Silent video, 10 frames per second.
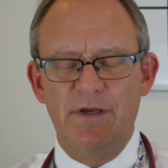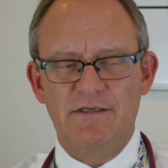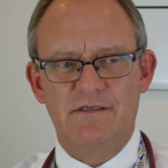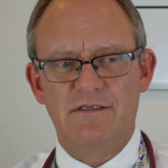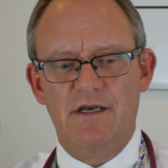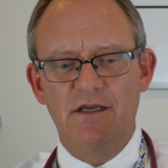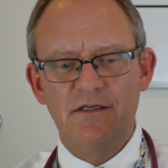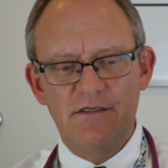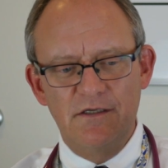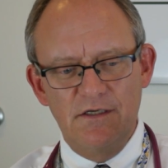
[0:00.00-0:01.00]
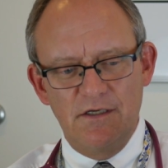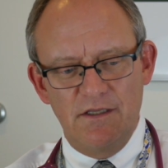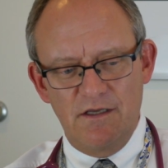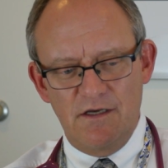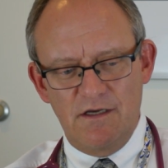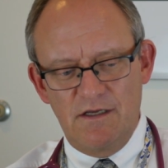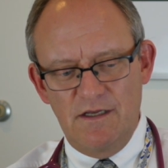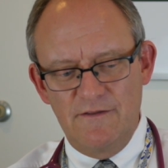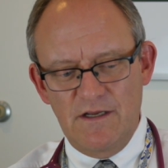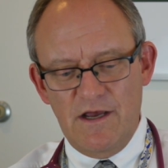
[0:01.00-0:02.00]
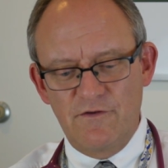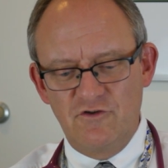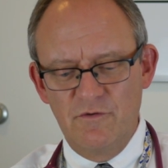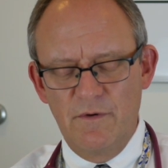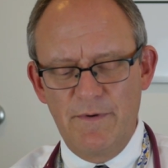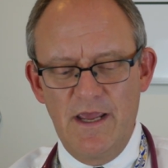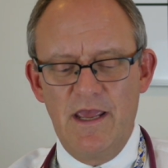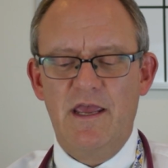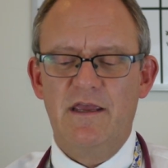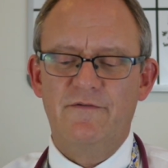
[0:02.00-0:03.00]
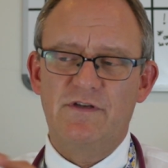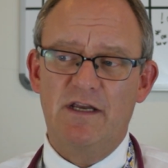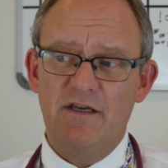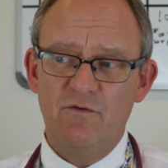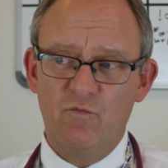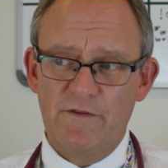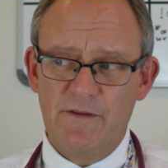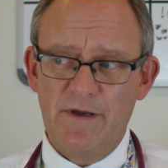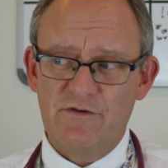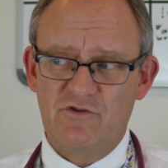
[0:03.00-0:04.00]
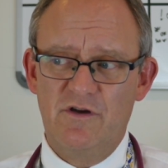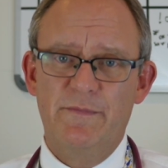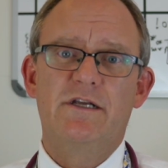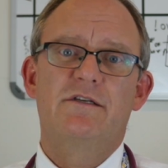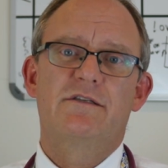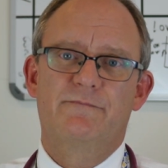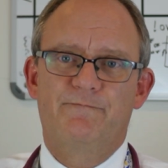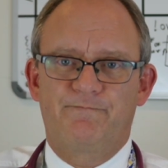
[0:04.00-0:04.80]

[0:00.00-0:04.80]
basic science and how the tumor behaves and what the best treatment is.